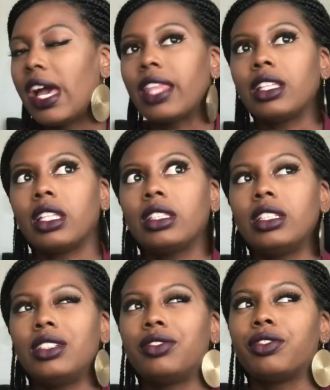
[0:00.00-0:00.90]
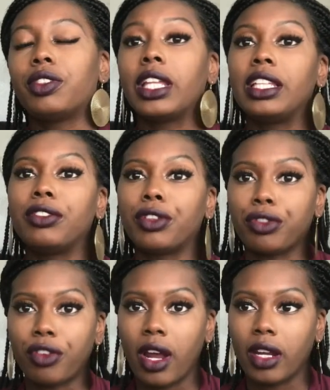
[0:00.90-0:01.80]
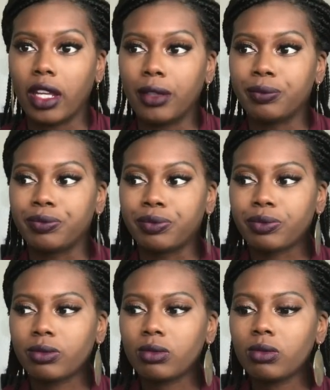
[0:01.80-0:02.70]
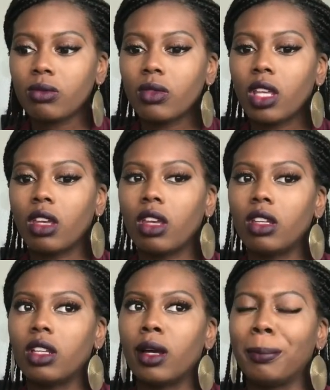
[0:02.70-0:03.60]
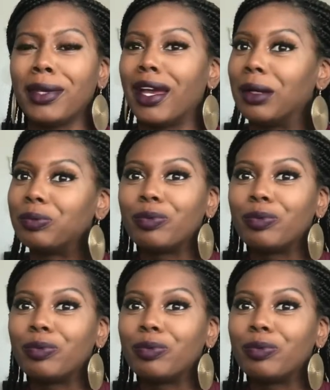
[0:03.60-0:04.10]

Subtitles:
I think they leave on a Friday. And yeah,